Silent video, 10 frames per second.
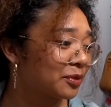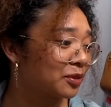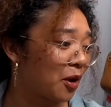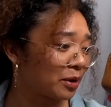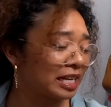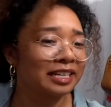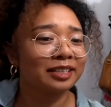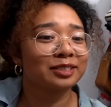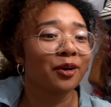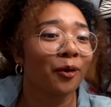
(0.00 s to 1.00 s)
going
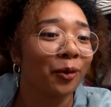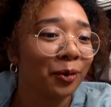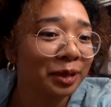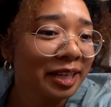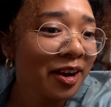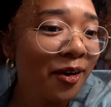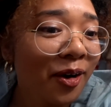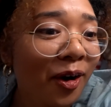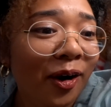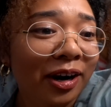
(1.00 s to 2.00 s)
to hold
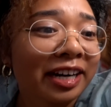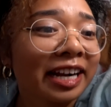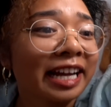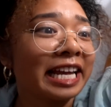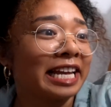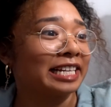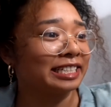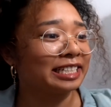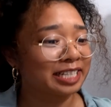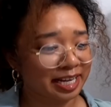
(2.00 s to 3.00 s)
our
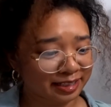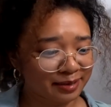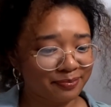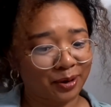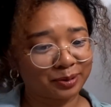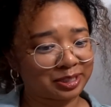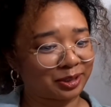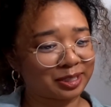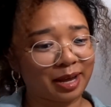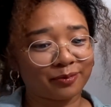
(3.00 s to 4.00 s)
handy dandy
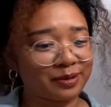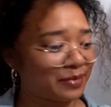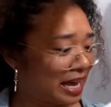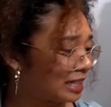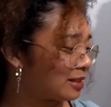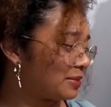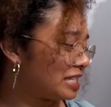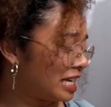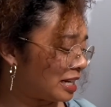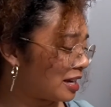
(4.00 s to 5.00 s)
posters that we made at the
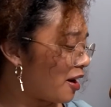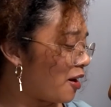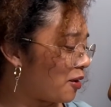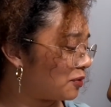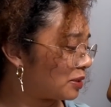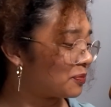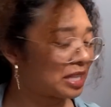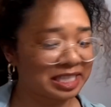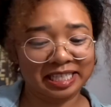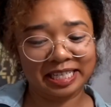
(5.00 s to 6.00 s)
beginning of
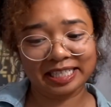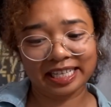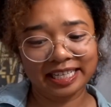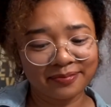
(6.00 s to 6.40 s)
the season.